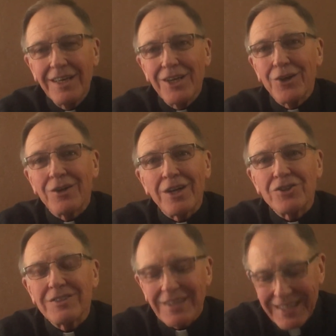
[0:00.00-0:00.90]
Here in
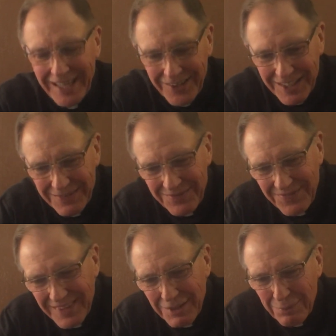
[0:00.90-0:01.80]
Hutchinson County,
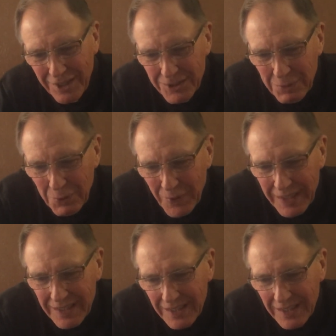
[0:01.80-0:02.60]
the place where we